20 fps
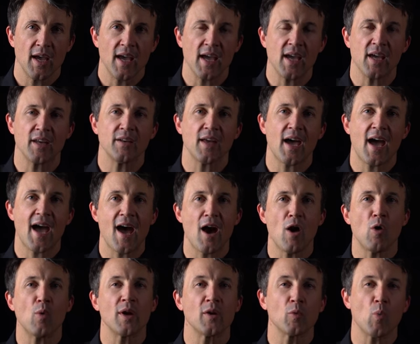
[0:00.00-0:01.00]
and
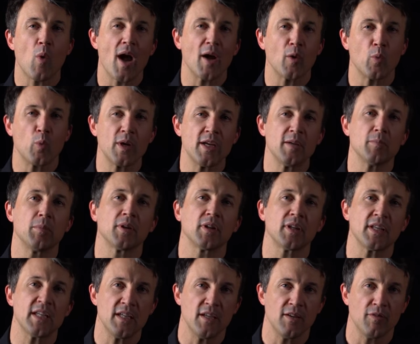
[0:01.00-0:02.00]
how and why we
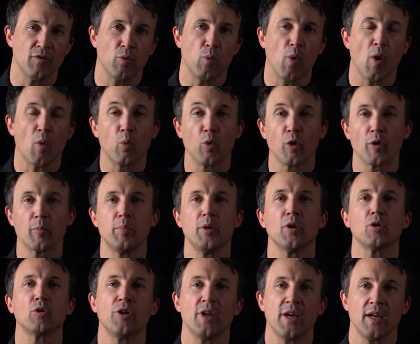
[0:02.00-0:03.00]
believe what we're
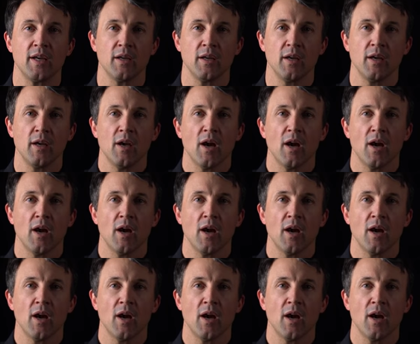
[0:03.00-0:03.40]
building